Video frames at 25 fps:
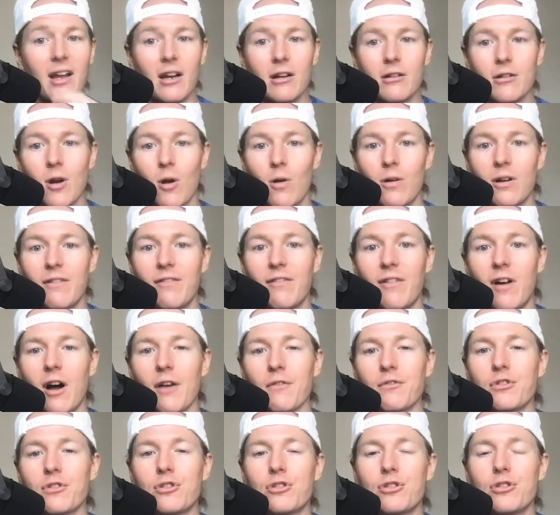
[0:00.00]
grow and
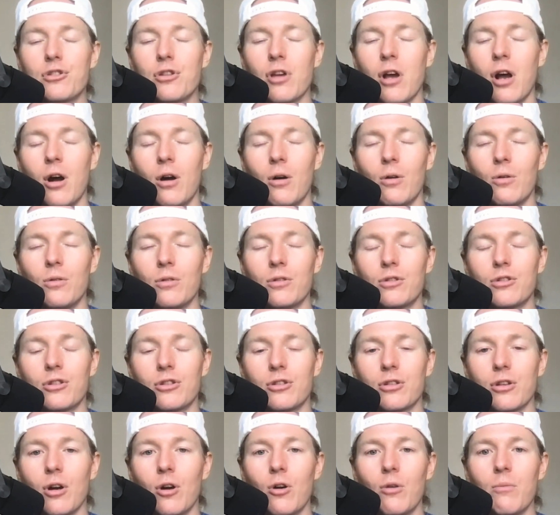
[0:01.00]
evolve
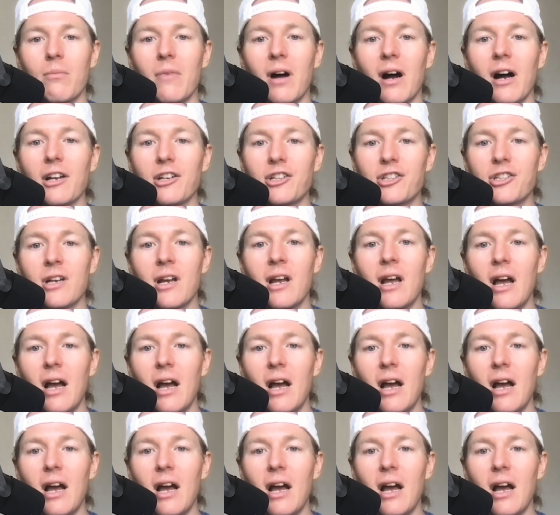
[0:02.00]
so much